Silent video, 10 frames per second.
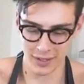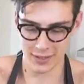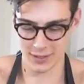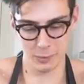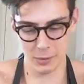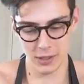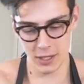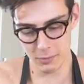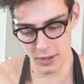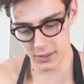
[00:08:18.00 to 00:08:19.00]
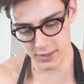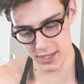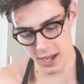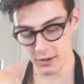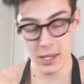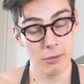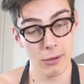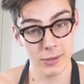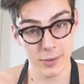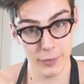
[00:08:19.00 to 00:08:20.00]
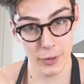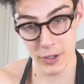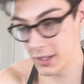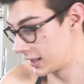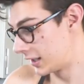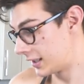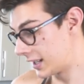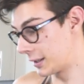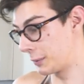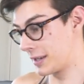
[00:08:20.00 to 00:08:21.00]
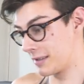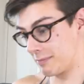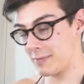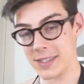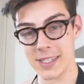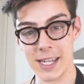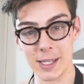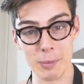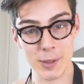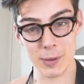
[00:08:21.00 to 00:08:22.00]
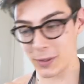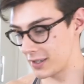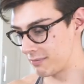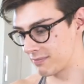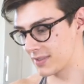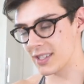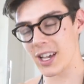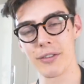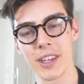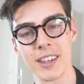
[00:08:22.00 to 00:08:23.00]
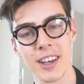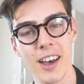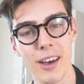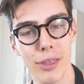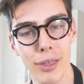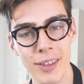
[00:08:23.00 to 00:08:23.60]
So I'm gonna keep cutting this out, keep rolling some fondant, and then we can stick them onto our surfy earth.